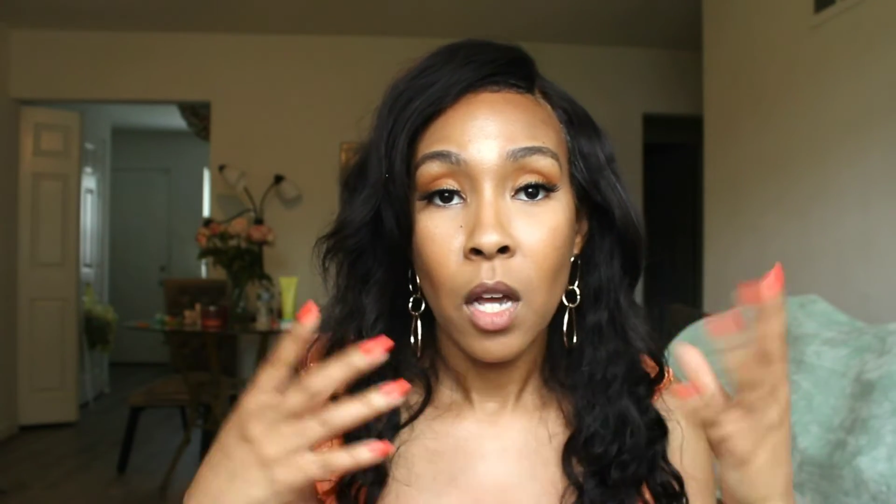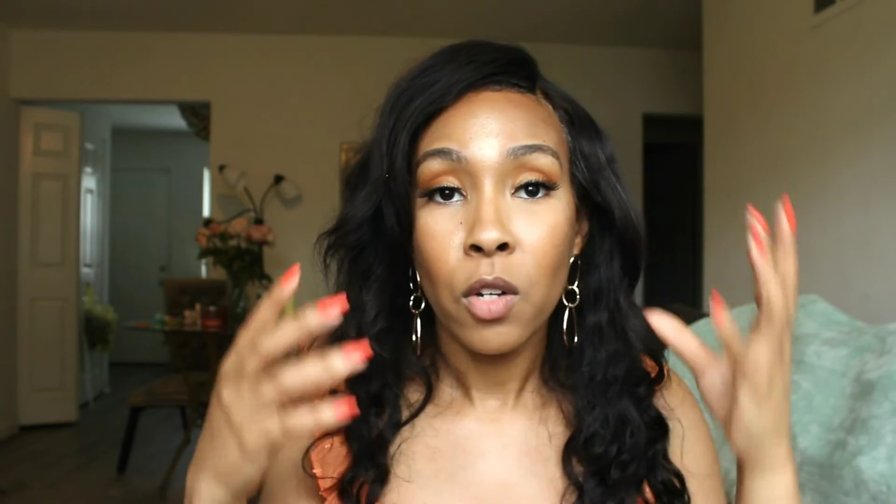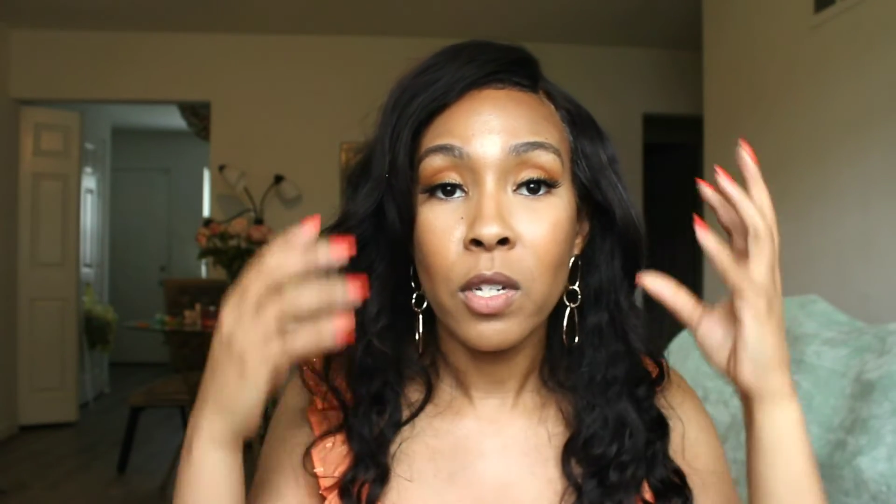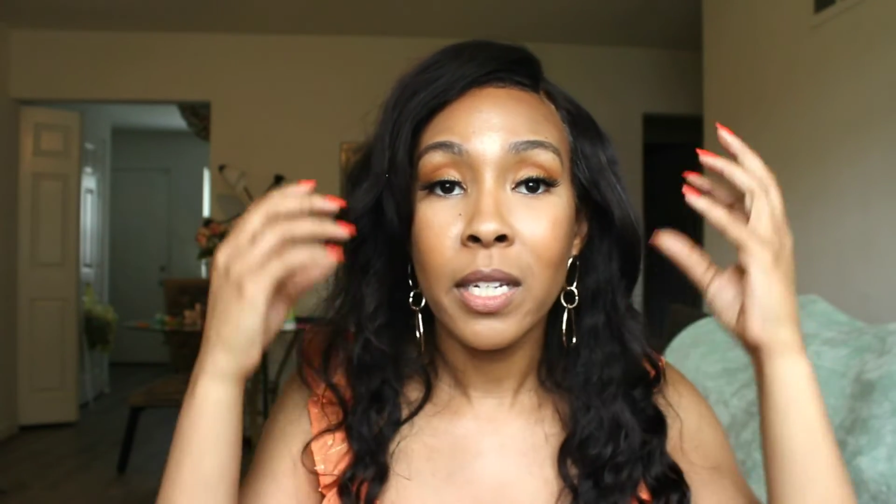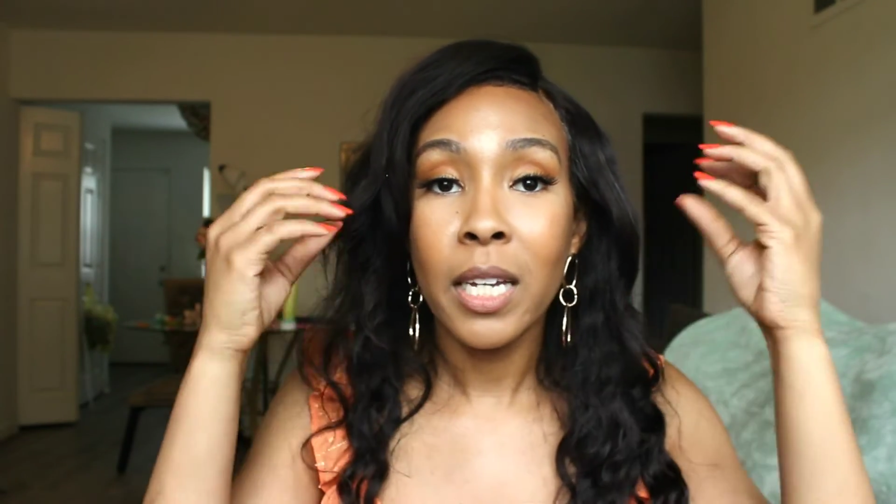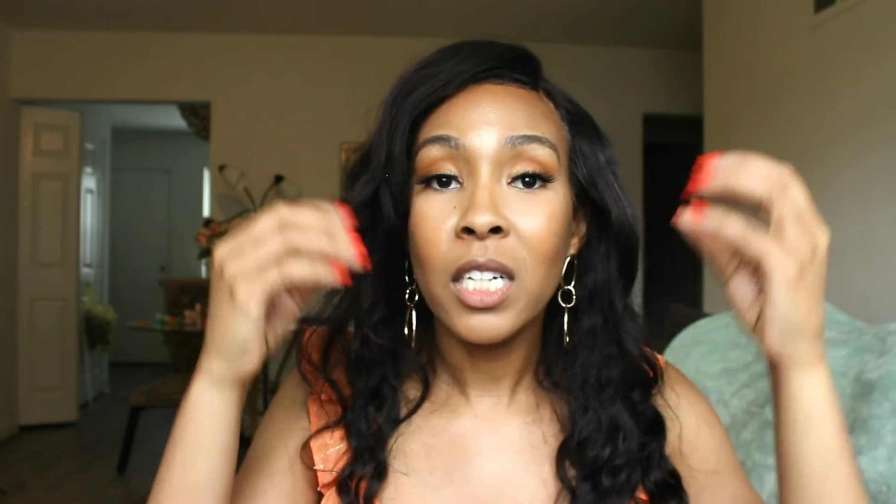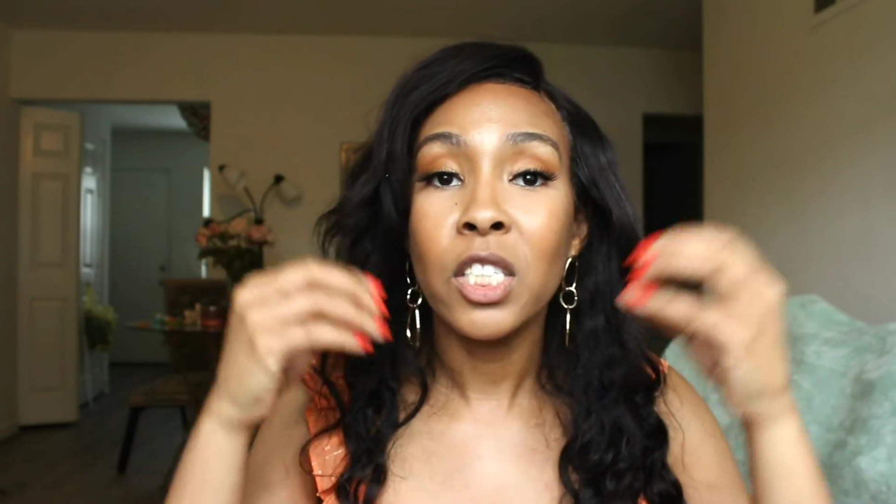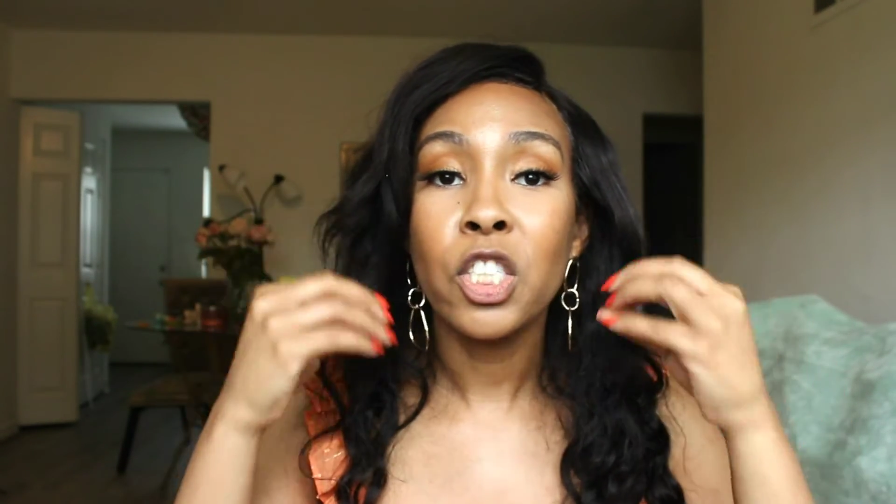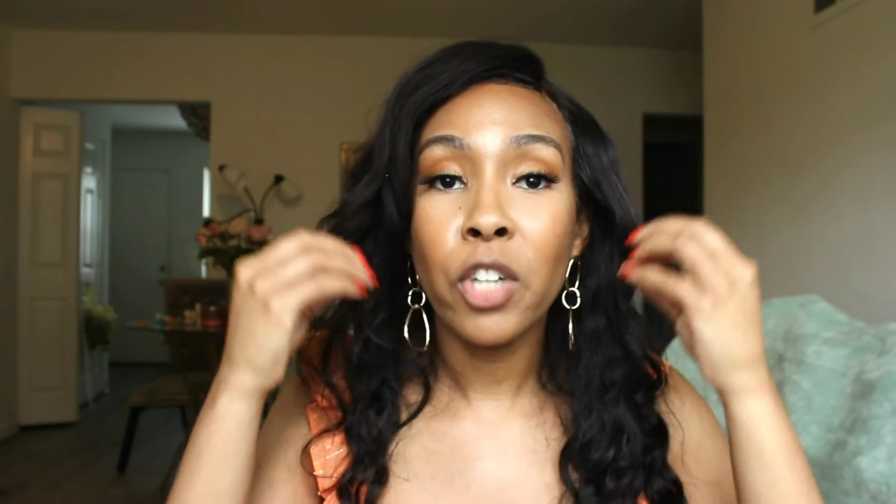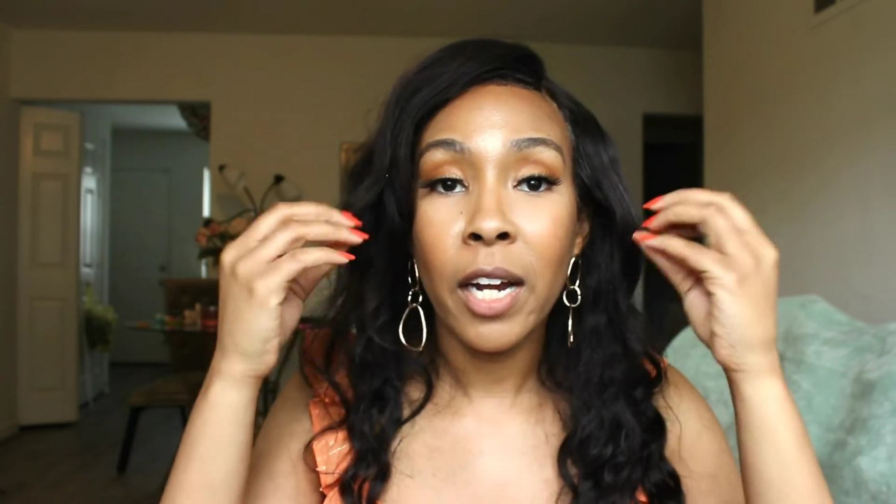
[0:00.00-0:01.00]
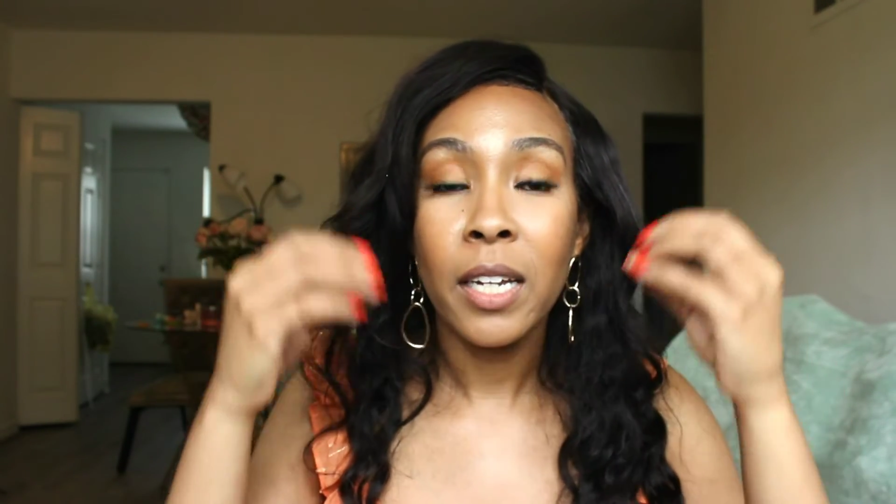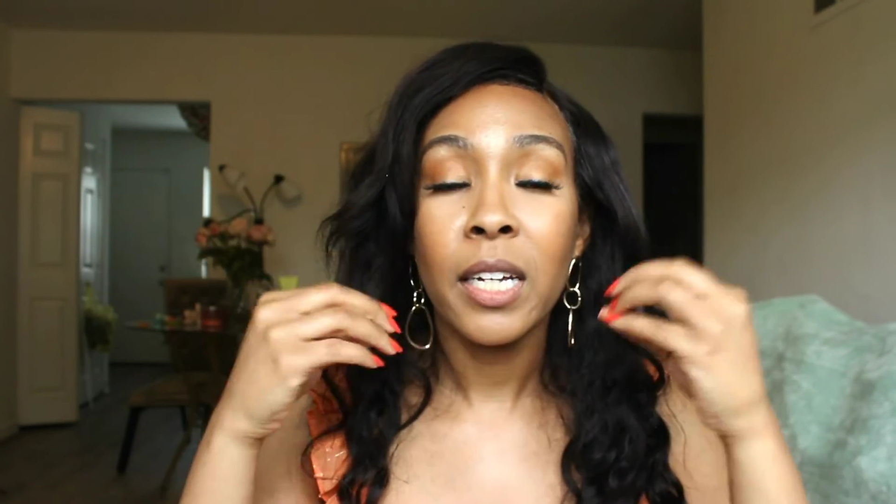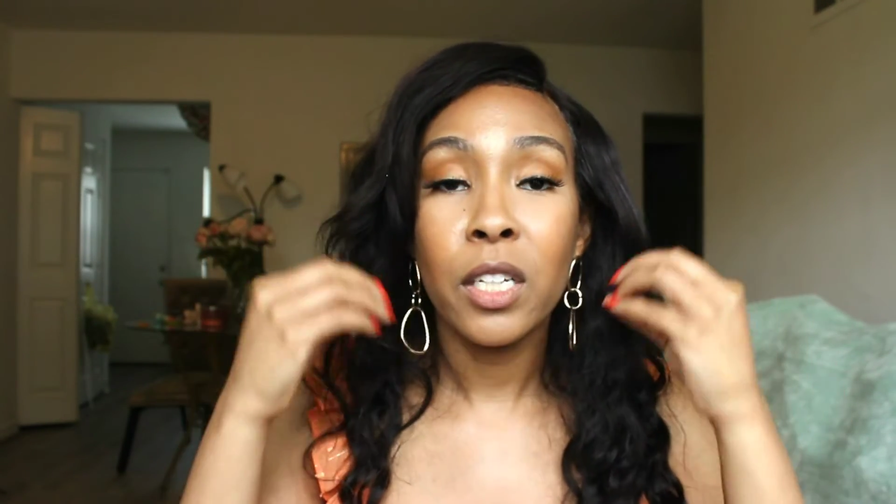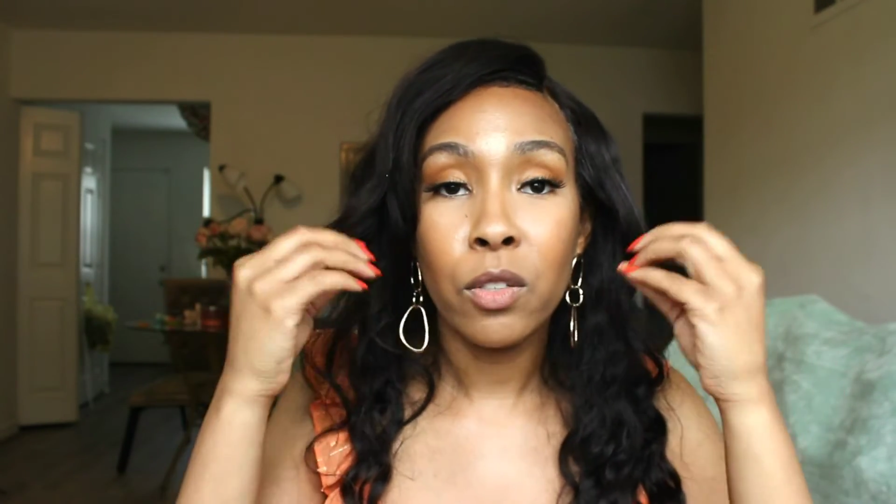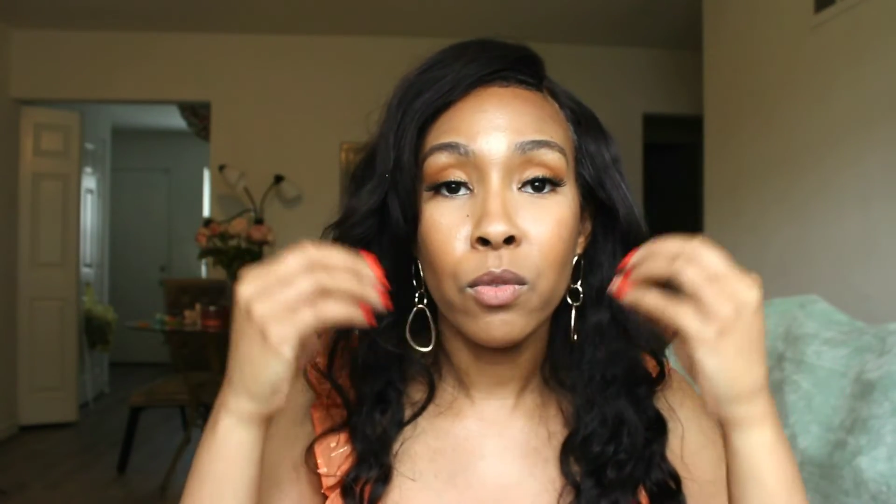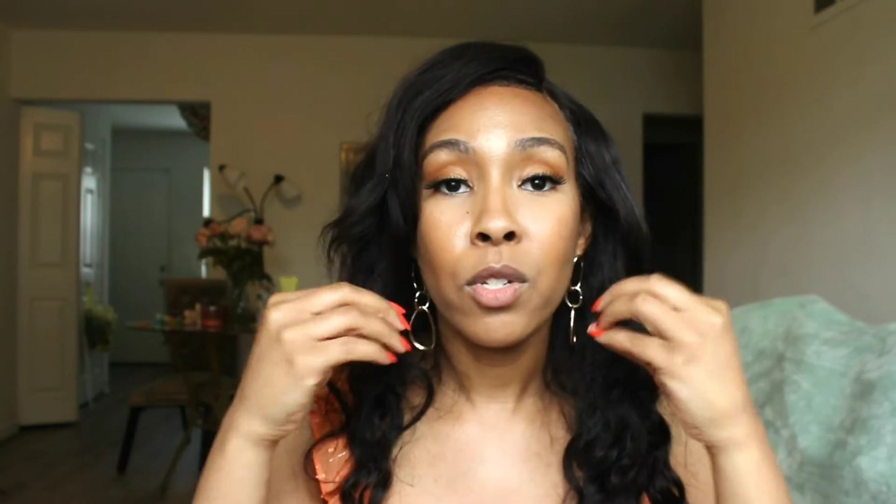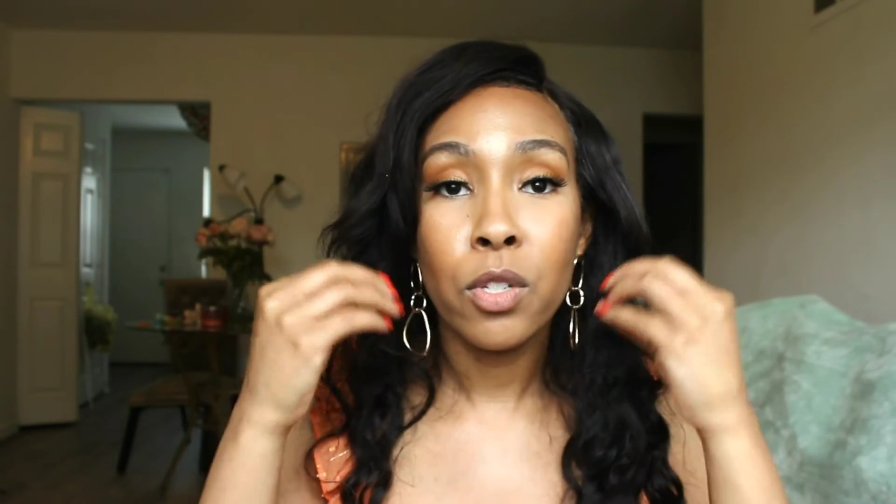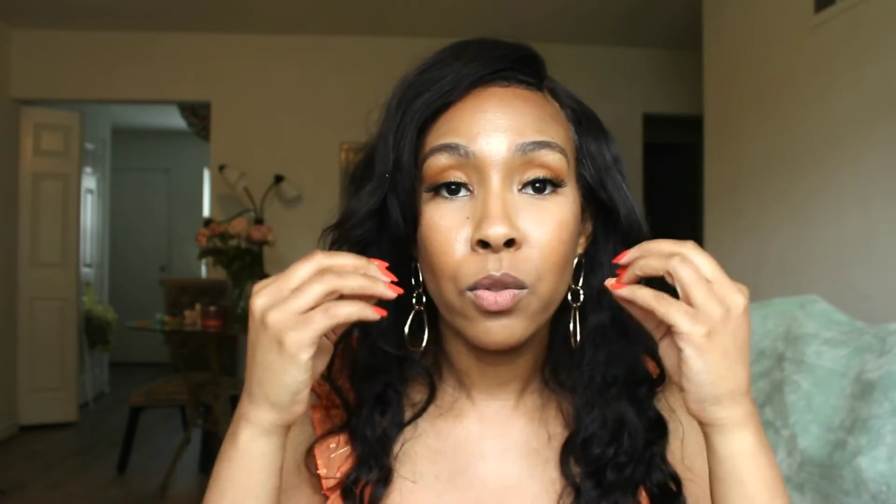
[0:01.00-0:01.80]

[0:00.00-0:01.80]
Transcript: Your skin is just trying to get used